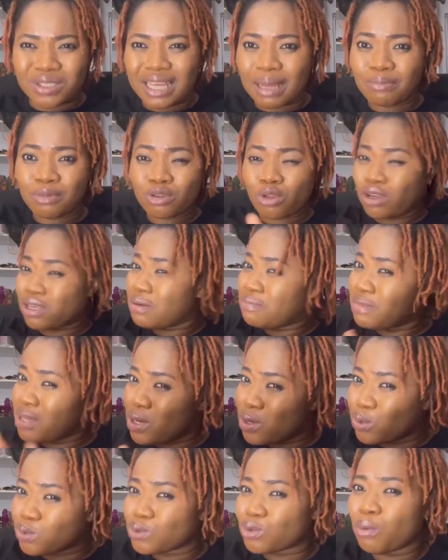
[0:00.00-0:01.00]
I'm not talking
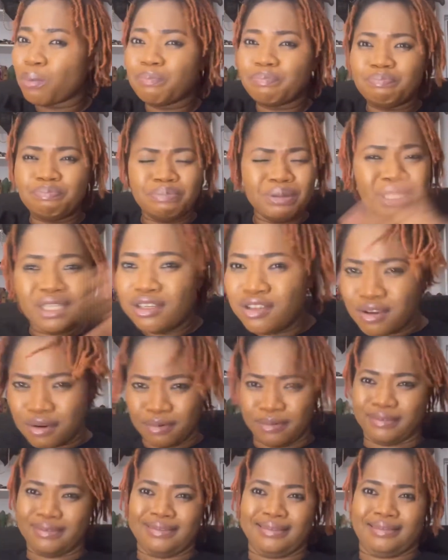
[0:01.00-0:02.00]
millions, so
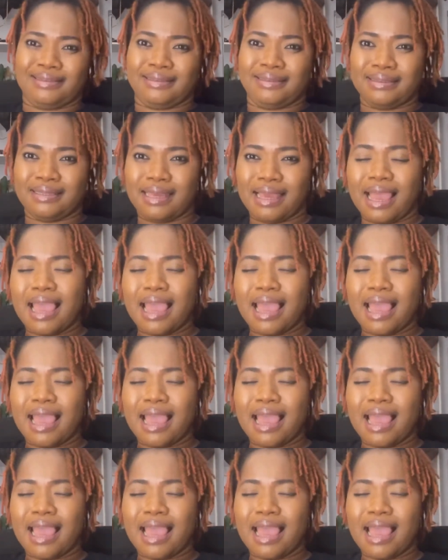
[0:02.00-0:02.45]
billions.